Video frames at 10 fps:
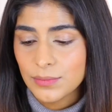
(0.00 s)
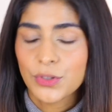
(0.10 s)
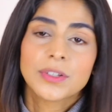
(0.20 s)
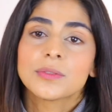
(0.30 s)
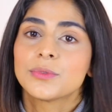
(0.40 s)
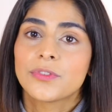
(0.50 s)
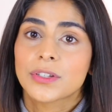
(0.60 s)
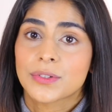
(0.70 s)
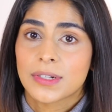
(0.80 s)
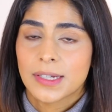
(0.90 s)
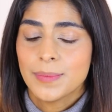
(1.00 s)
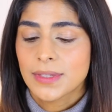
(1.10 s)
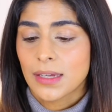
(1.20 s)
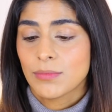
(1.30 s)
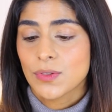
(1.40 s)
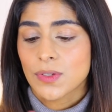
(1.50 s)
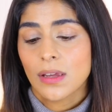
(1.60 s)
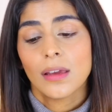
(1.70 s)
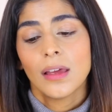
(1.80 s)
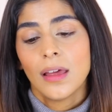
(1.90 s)
going to move on to lips. I'm
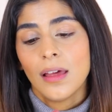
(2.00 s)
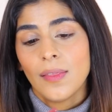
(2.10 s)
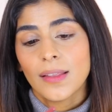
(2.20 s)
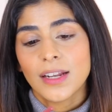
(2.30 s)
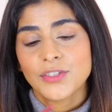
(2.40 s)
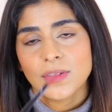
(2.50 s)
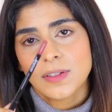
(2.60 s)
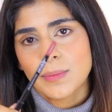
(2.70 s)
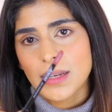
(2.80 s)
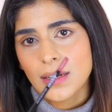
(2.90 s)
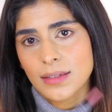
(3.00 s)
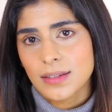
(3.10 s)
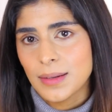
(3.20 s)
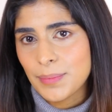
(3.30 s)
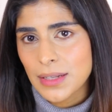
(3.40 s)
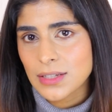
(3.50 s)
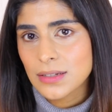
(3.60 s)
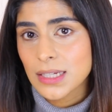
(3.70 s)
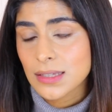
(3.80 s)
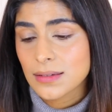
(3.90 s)
using the Luscious Cosmetics Lip
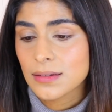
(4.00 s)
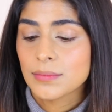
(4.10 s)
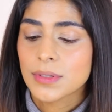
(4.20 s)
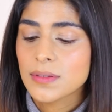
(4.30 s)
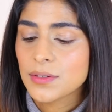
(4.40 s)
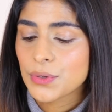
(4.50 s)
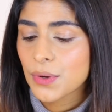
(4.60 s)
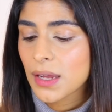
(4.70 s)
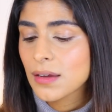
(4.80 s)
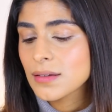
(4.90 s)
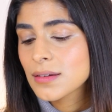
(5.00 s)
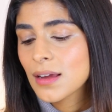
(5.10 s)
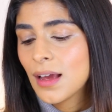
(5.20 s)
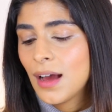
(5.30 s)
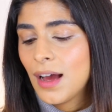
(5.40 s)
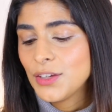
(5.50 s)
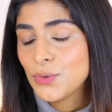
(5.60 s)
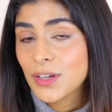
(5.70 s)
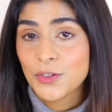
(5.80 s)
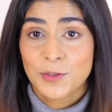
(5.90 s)
Pencil in Cinnamon 08.
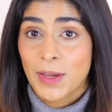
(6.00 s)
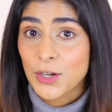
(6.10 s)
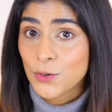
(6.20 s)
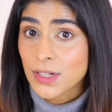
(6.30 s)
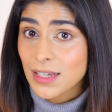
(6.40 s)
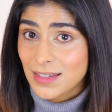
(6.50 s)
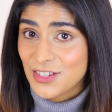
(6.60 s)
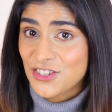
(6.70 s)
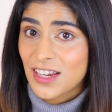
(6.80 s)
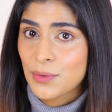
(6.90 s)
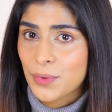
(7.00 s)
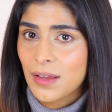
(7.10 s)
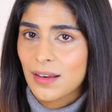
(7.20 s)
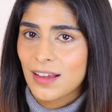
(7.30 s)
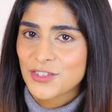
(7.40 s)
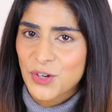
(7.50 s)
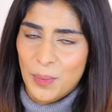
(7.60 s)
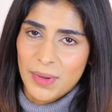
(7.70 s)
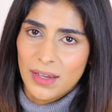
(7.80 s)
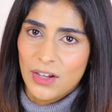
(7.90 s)
You can use my code SH10 when
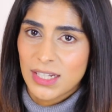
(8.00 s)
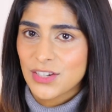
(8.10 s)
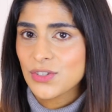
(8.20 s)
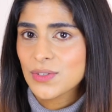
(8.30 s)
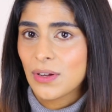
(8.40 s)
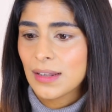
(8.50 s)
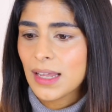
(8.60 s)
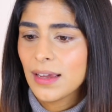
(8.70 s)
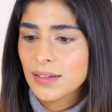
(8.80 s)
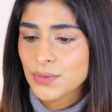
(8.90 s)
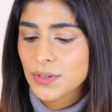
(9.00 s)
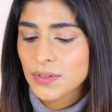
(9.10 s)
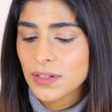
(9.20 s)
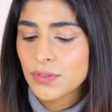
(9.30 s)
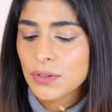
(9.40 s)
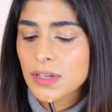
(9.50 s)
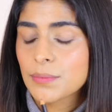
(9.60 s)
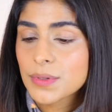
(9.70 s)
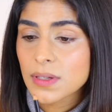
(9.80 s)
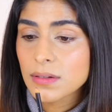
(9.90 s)
shopping on Luscious online. It's going to give you a
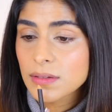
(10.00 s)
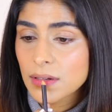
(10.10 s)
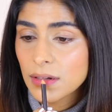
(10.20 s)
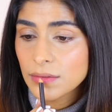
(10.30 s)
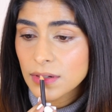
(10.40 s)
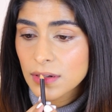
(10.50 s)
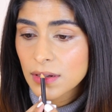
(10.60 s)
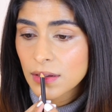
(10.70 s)
10% discount.